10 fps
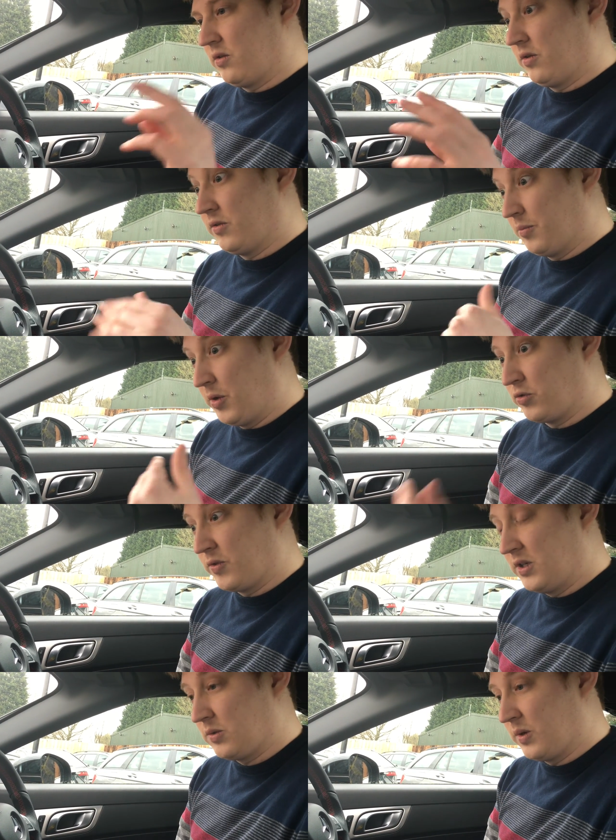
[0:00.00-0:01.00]
on the most
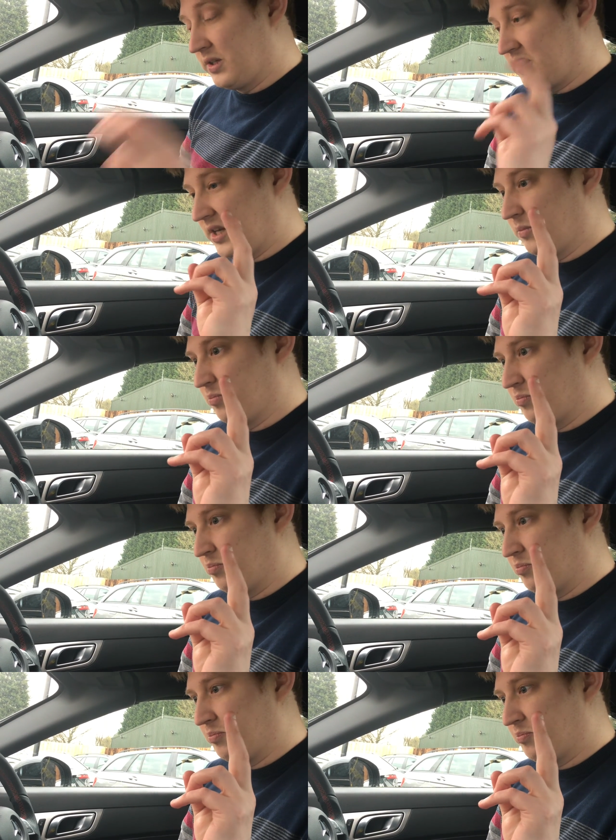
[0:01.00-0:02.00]
recent one, it said
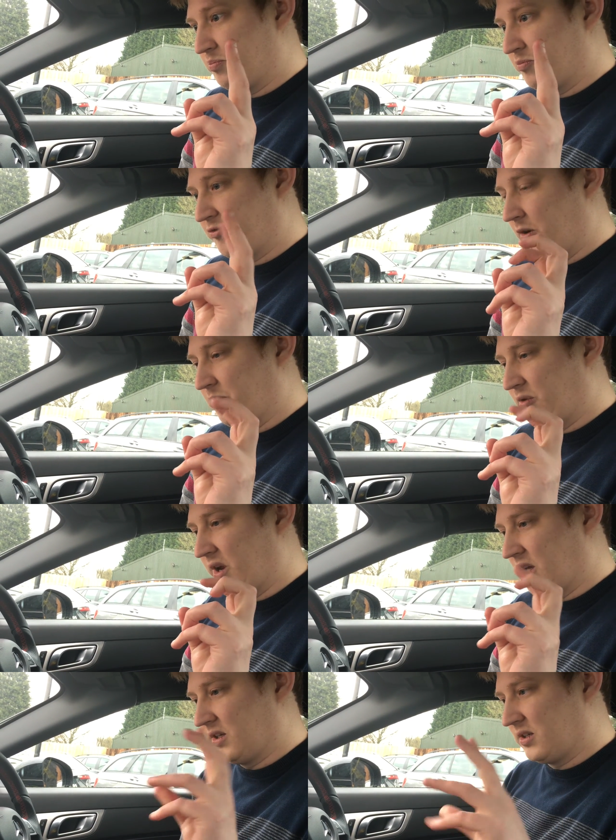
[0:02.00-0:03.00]
front
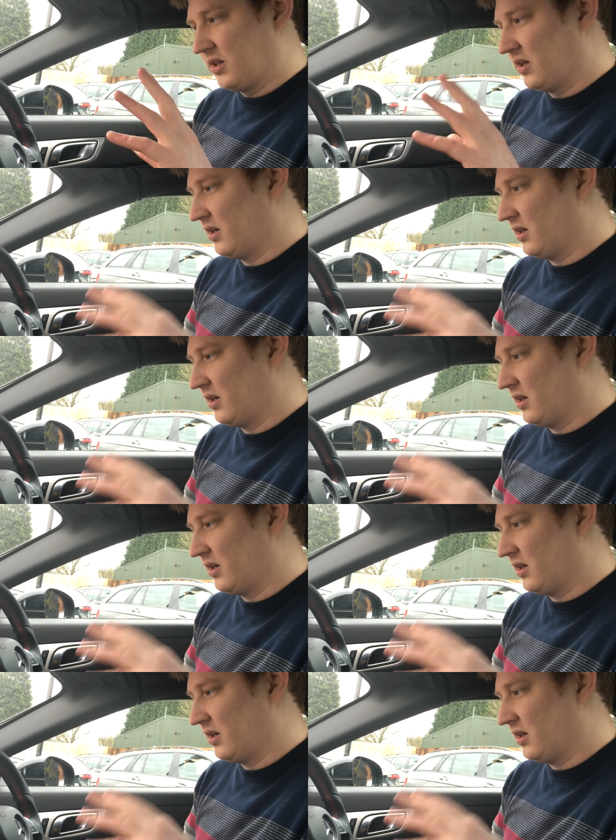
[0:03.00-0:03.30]
brakes.